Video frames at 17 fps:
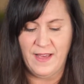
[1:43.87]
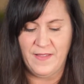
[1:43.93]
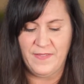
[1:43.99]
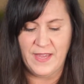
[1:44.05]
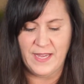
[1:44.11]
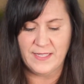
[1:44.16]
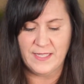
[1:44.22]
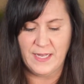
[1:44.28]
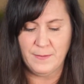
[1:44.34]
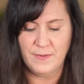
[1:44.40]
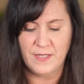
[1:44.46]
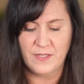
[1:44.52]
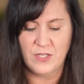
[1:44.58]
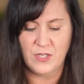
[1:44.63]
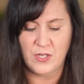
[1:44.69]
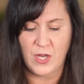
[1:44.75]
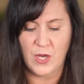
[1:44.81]
they
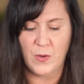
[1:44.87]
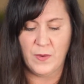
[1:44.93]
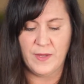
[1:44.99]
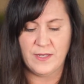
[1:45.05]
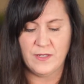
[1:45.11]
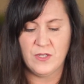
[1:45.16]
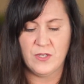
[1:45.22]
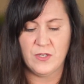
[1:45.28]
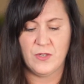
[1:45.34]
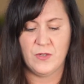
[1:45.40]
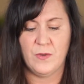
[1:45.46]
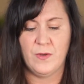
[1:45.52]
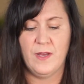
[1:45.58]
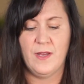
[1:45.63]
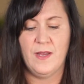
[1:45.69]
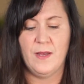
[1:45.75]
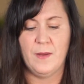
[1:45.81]
attempted to go
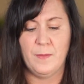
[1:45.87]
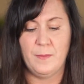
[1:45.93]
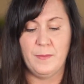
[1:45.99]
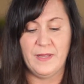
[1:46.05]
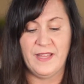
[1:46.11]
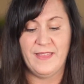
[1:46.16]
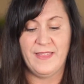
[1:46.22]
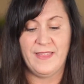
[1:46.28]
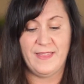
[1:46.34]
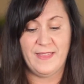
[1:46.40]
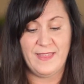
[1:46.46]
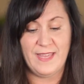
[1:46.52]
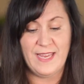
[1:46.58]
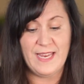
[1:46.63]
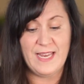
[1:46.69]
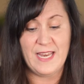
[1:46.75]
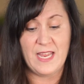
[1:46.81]
into
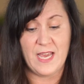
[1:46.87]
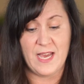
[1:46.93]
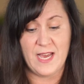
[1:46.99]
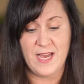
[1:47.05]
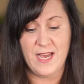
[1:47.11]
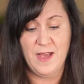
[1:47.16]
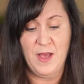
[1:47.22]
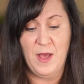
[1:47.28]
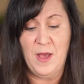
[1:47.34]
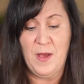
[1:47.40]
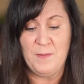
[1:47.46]
Bithynia,